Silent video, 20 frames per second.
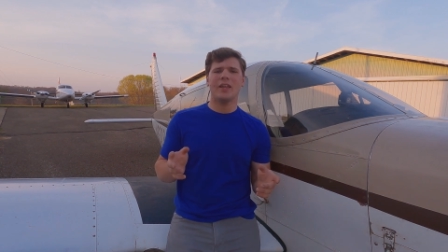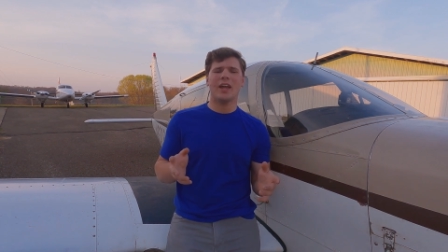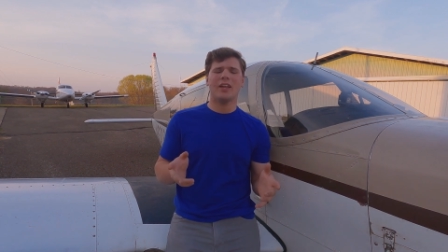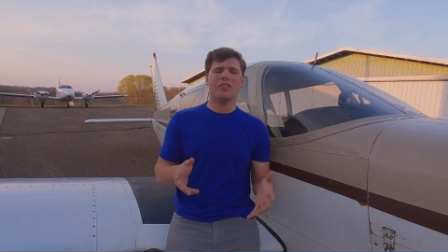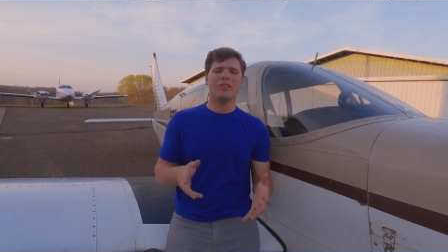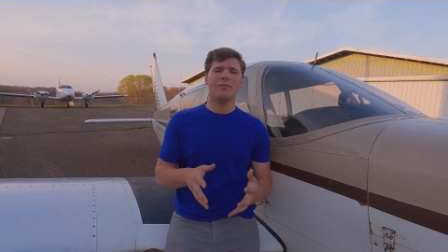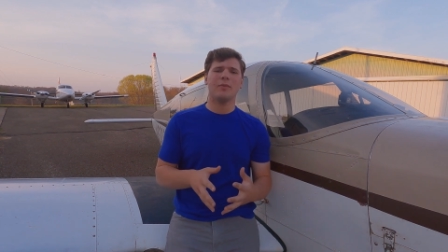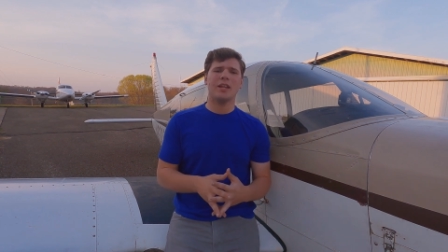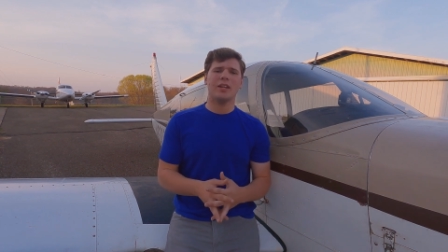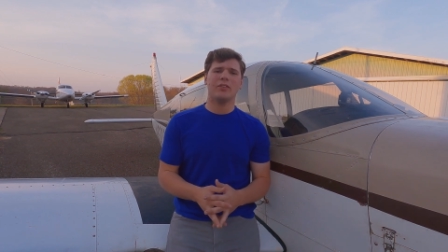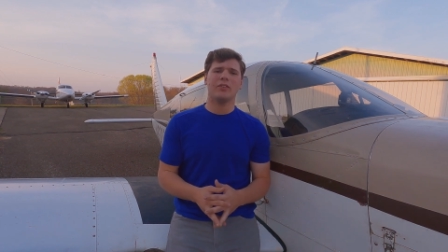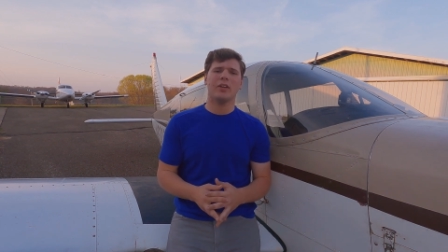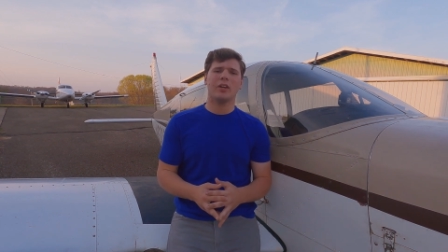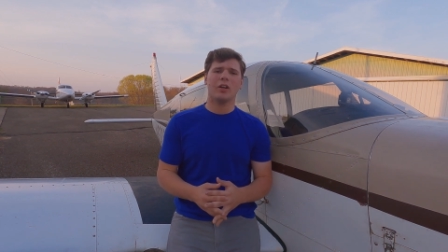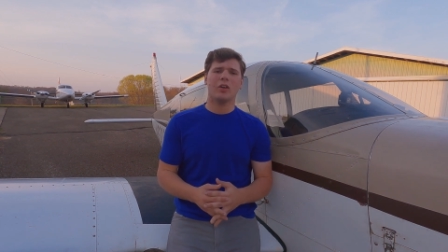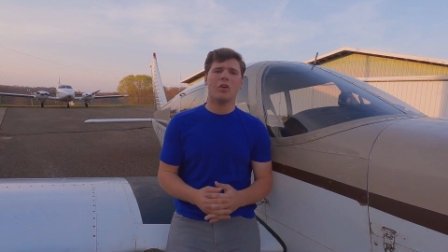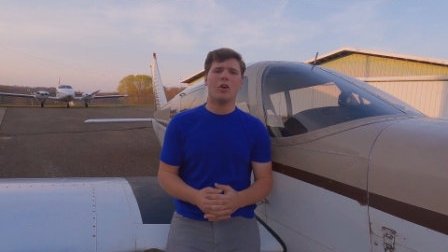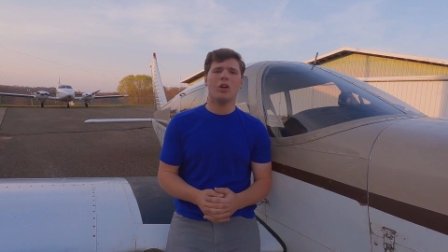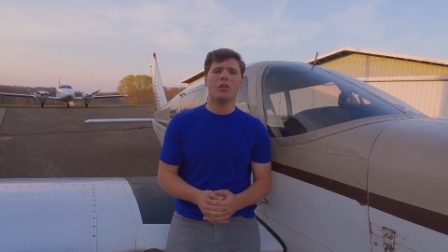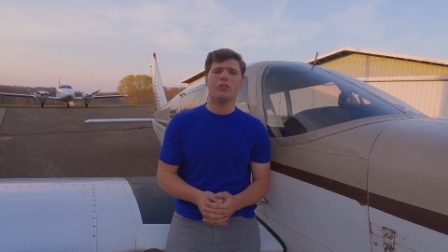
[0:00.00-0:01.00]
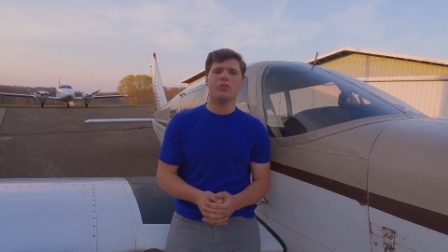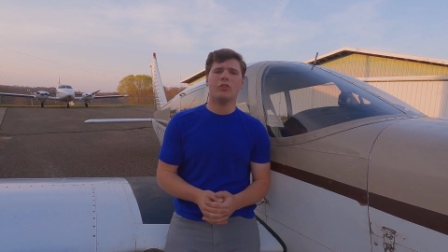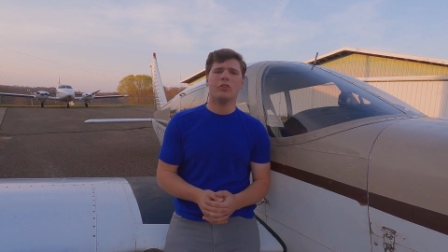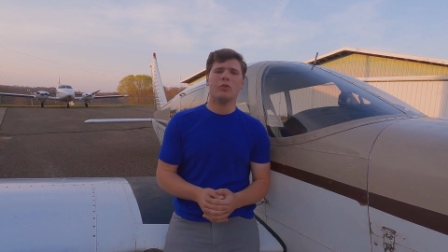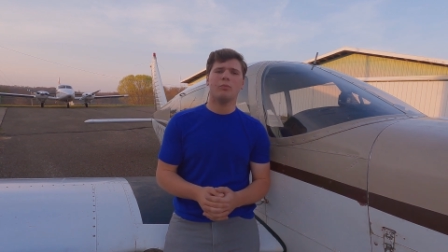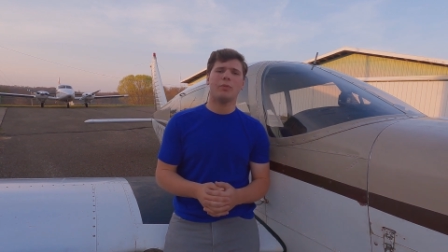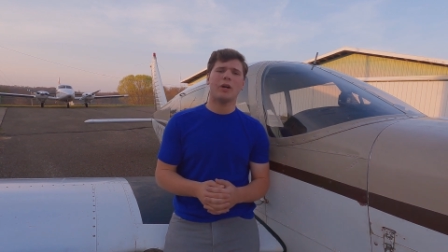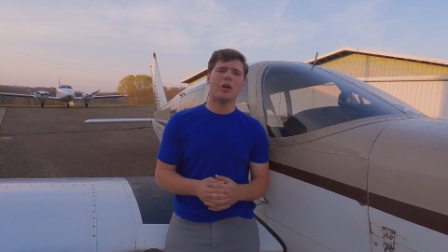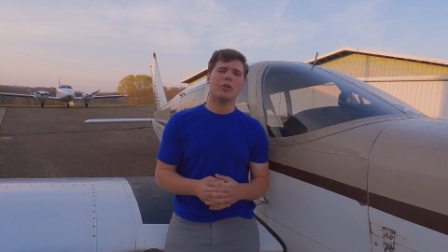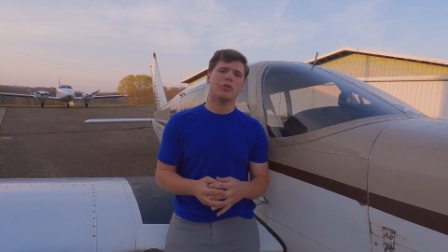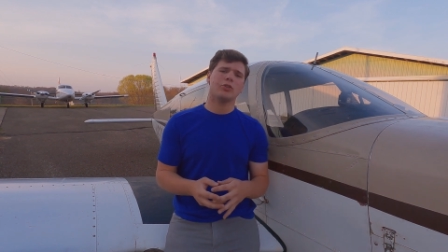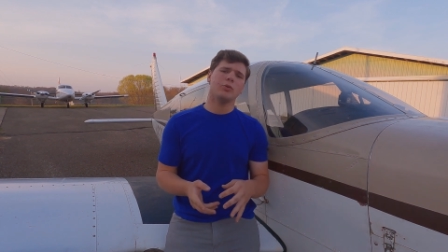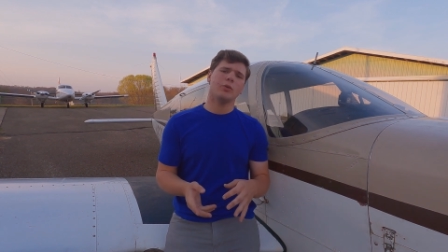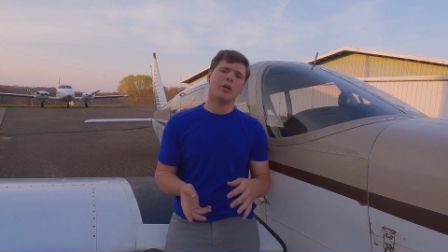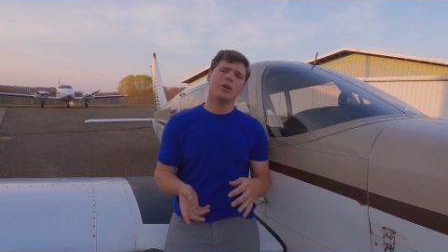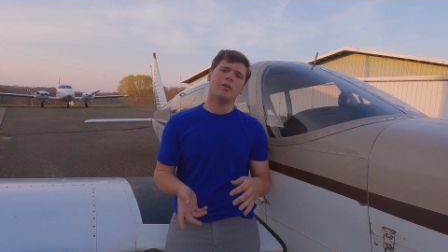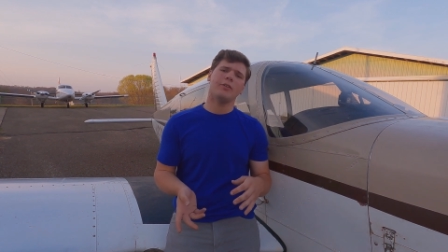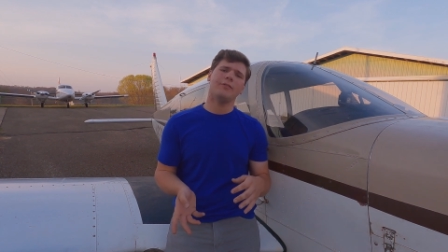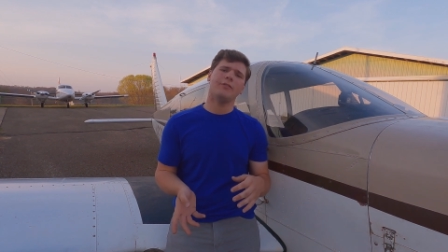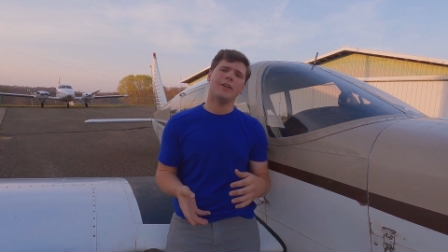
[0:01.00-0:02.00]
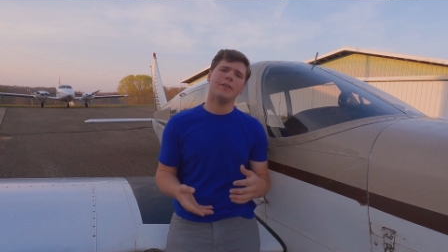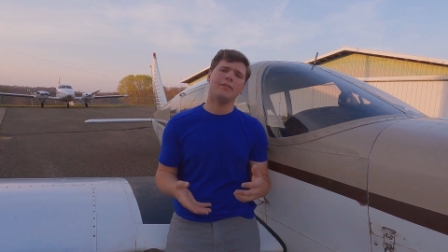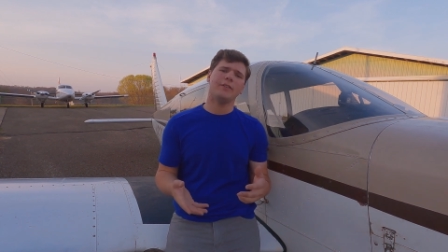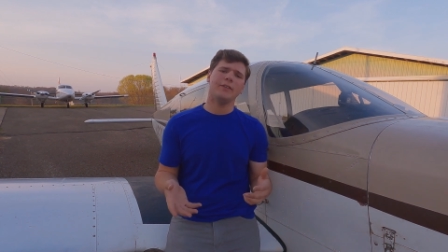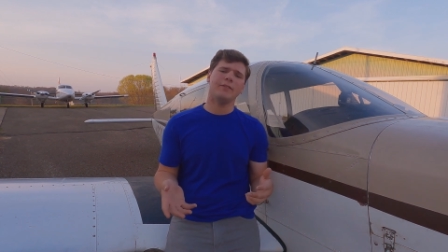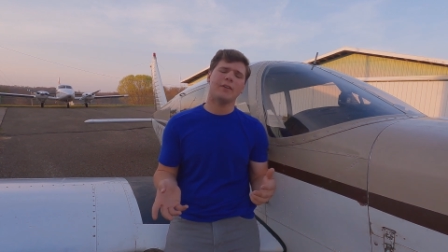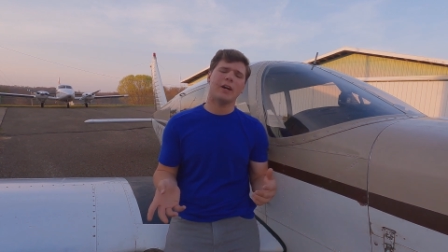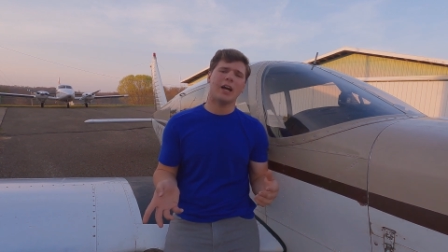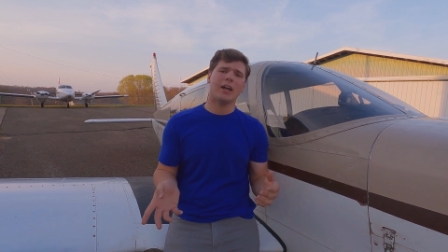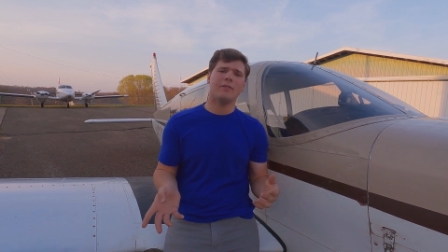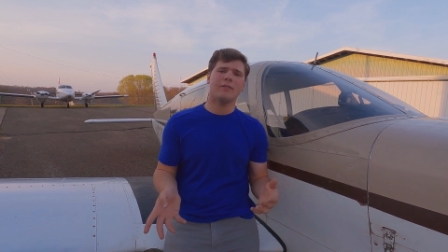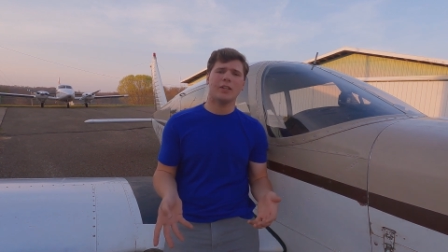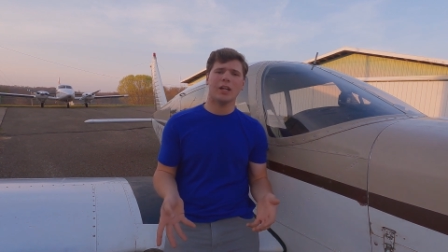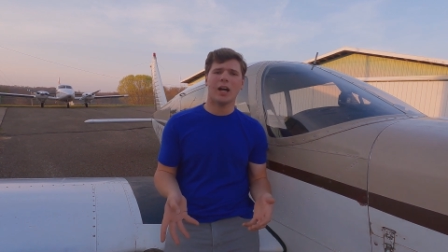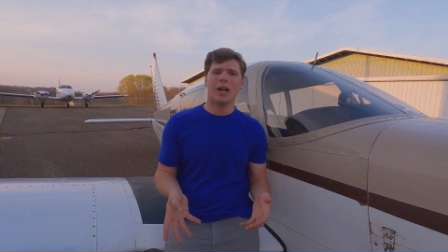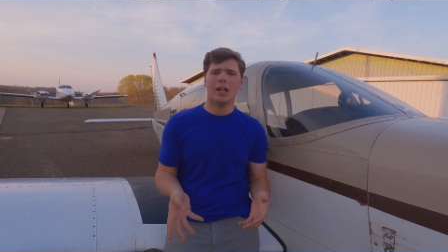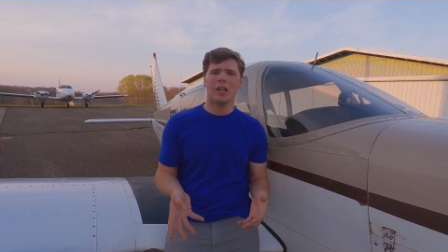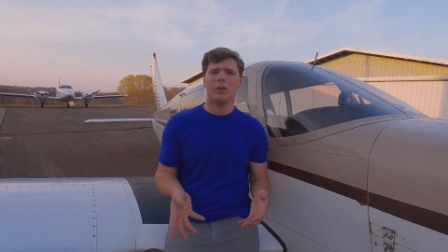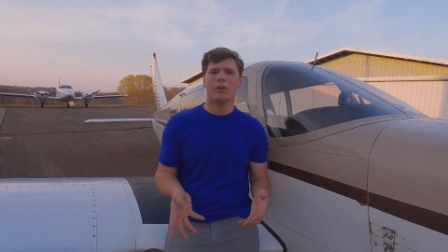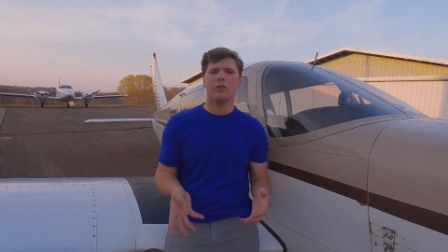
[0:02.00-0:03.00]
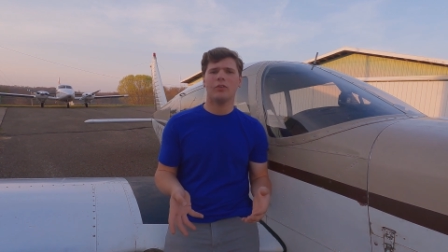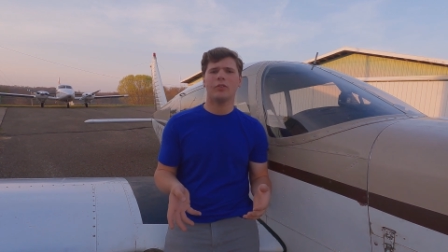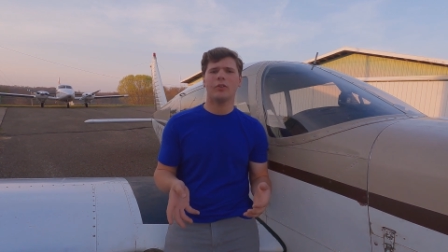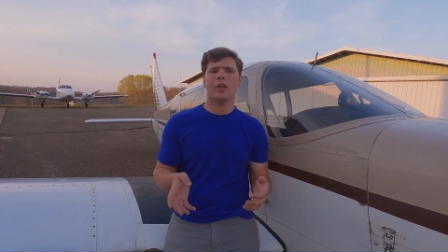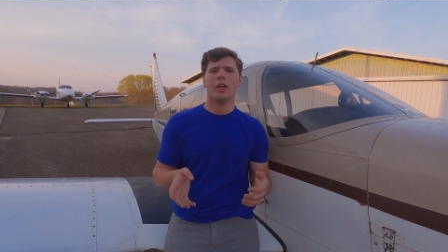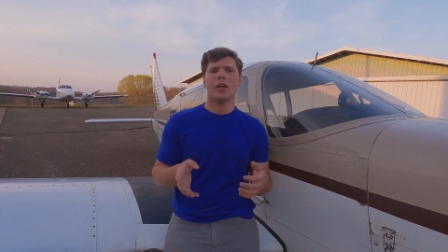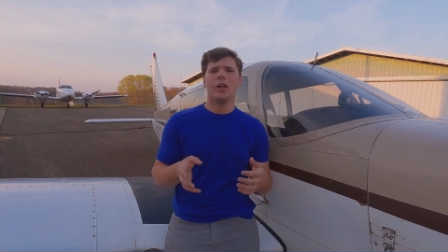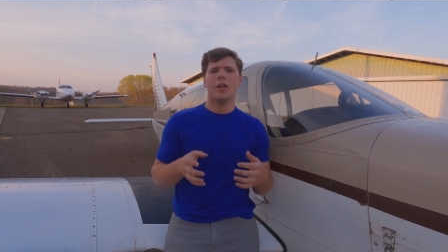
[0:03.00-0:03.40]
they estimate it's going to cost about $255